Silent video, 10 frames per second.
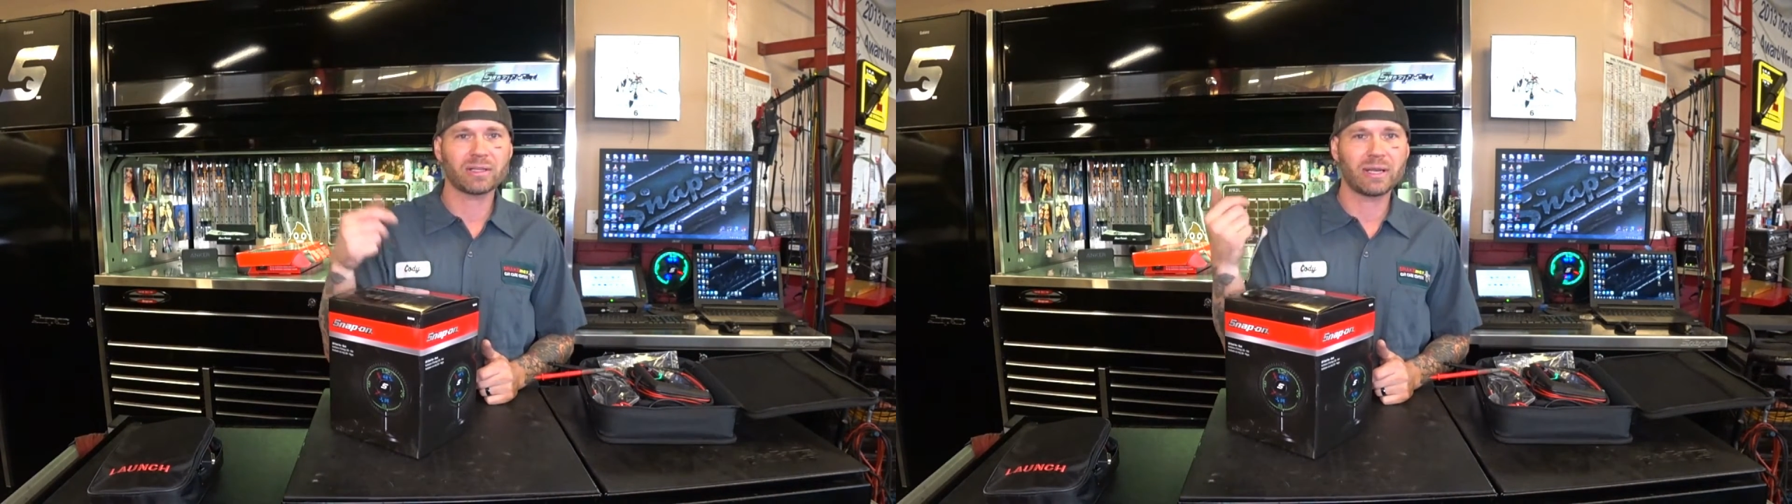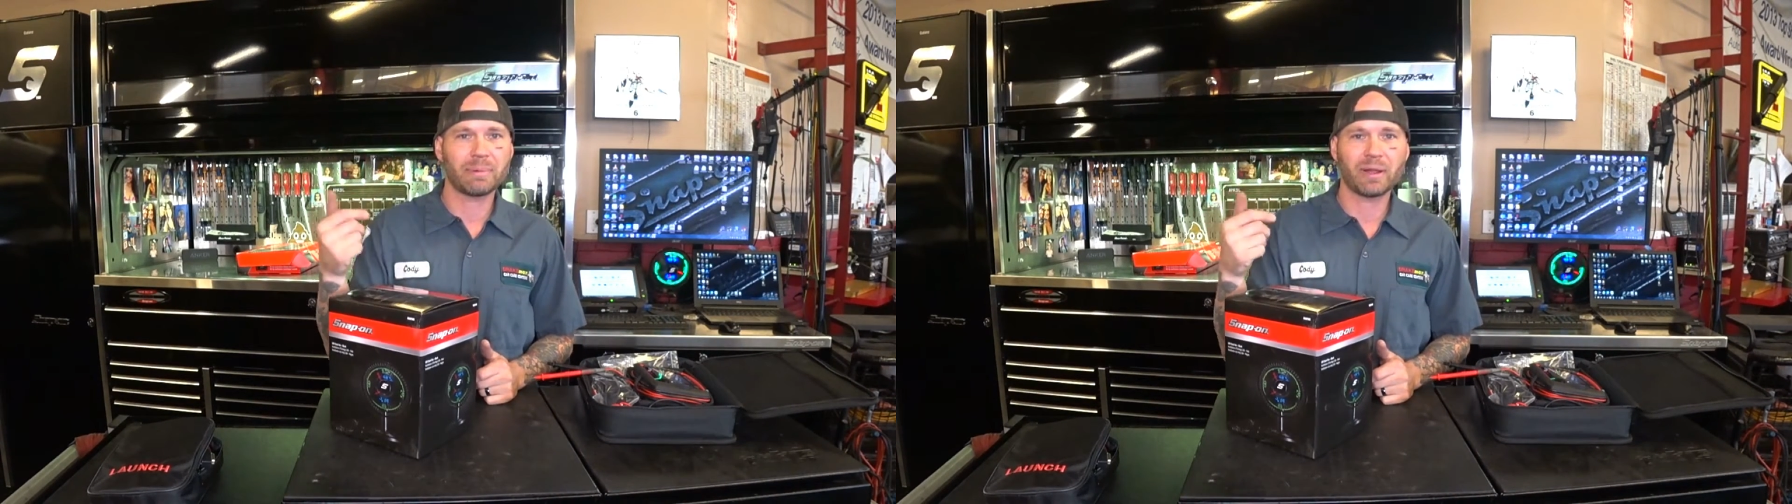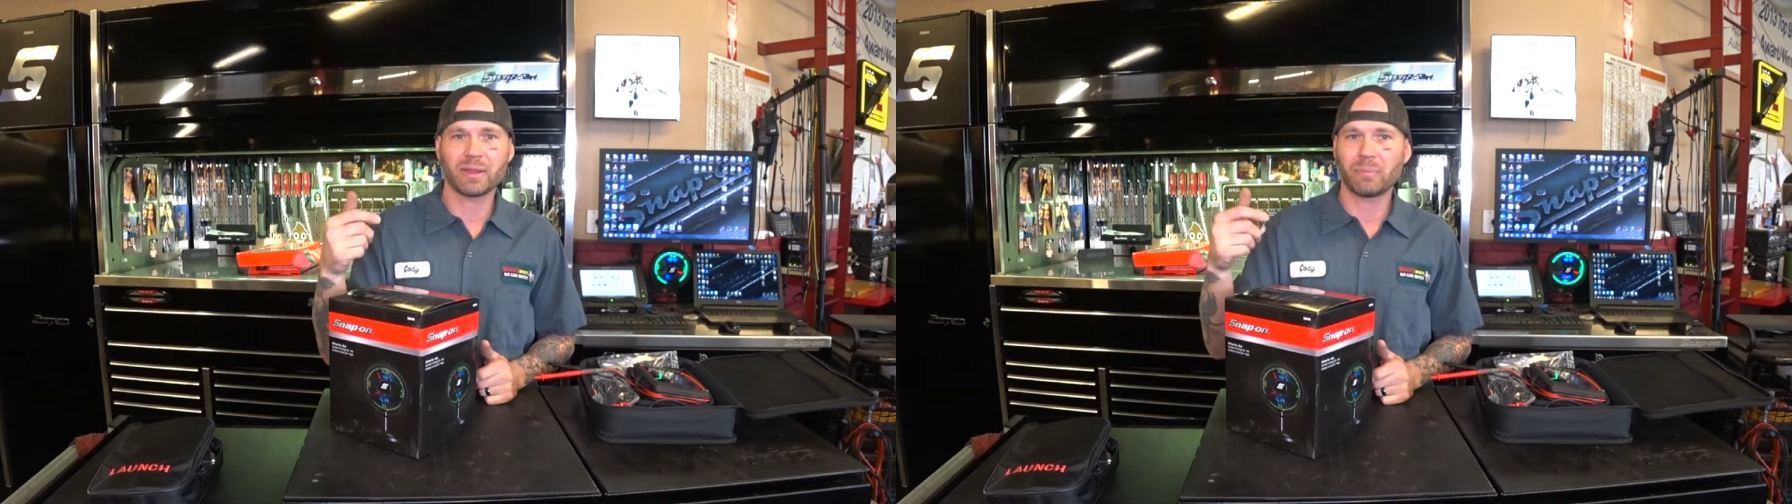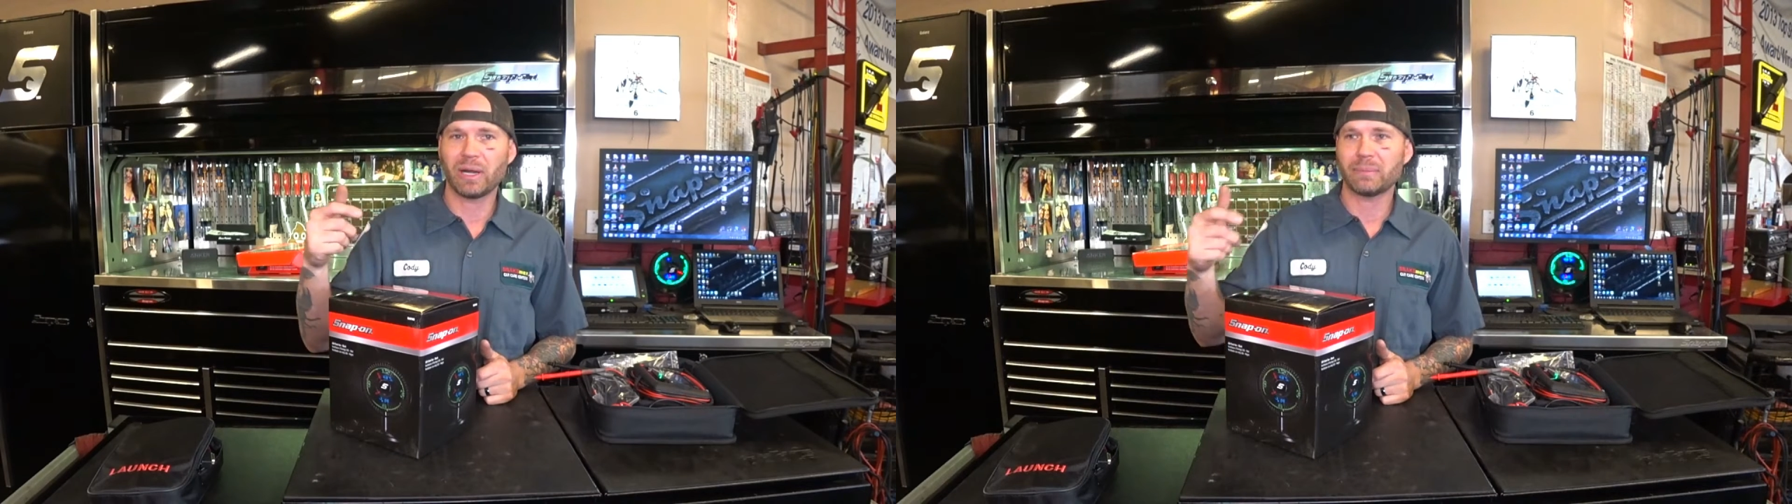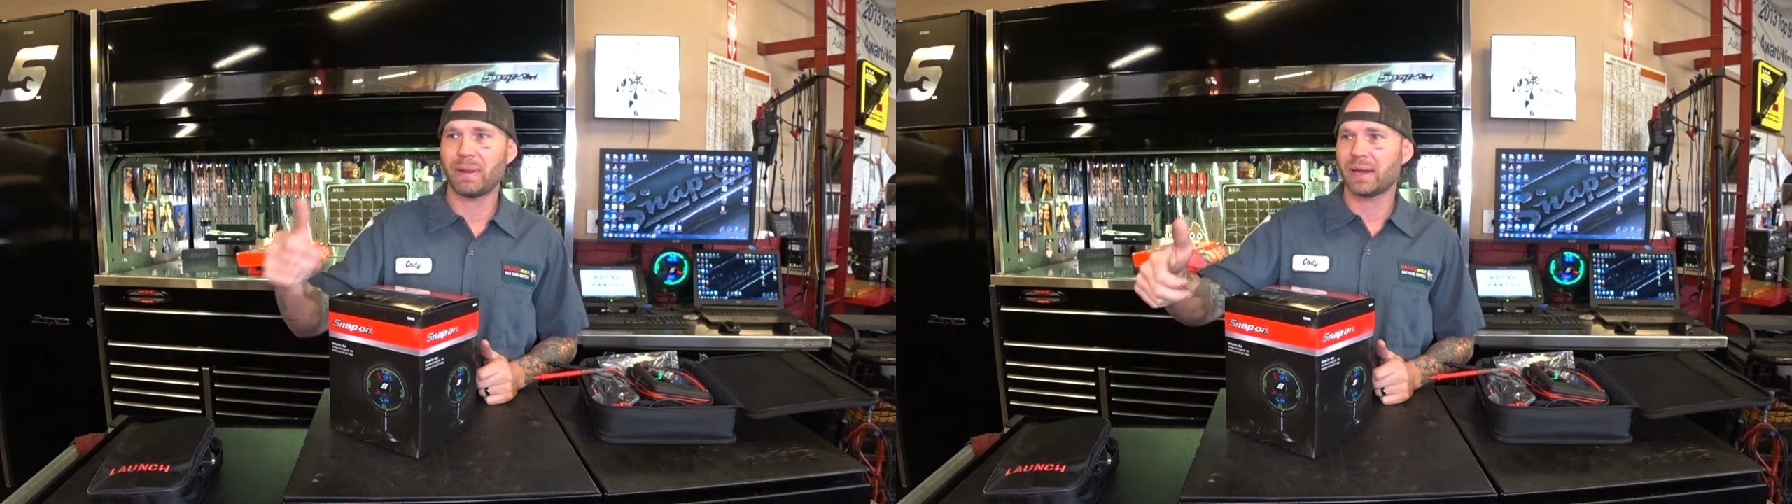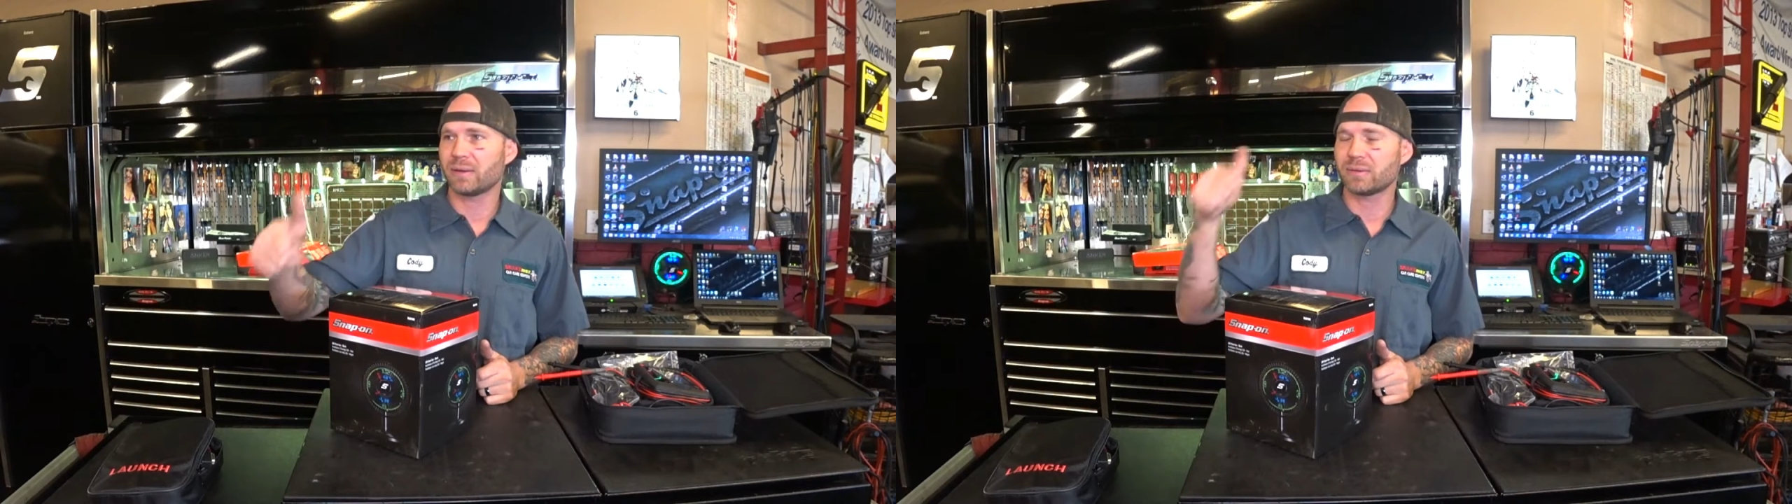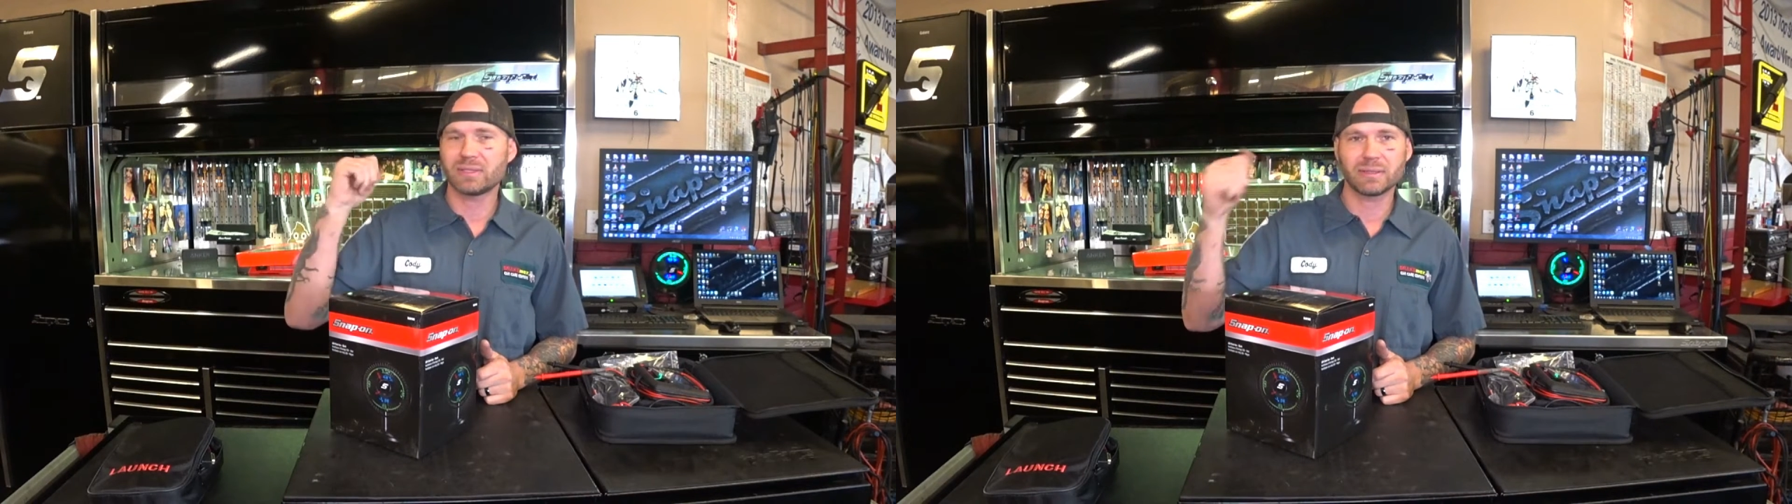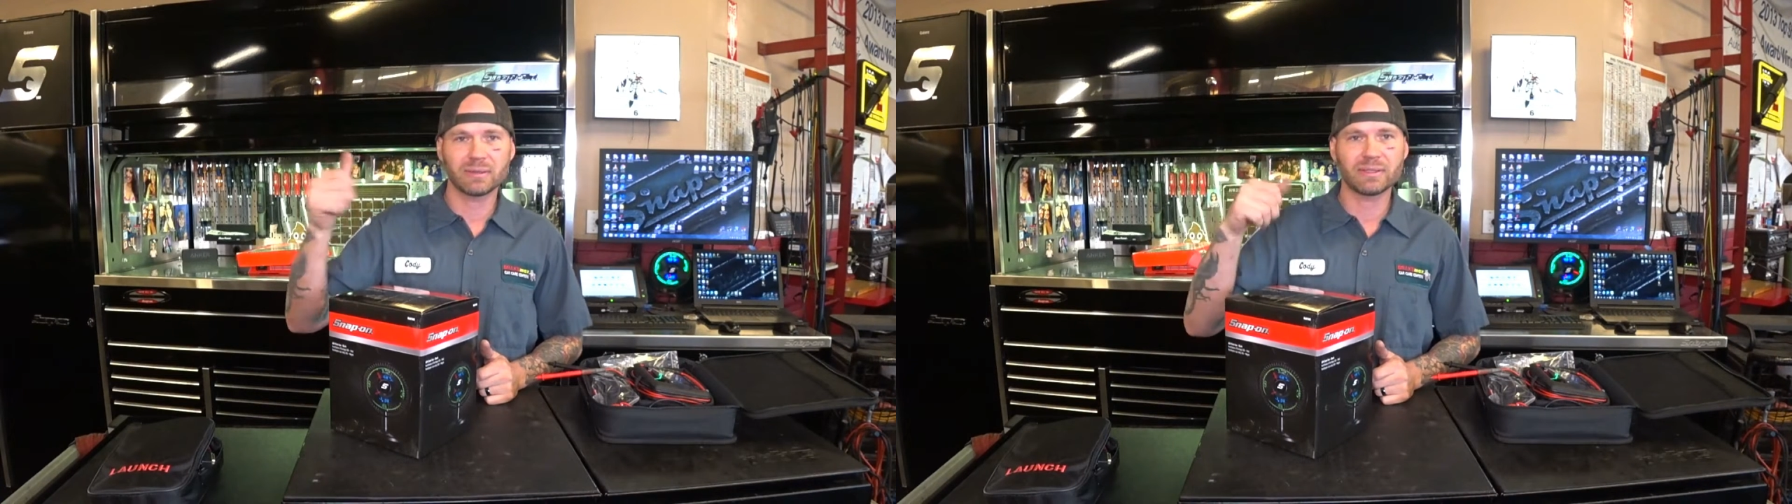stepping on the brake pedals,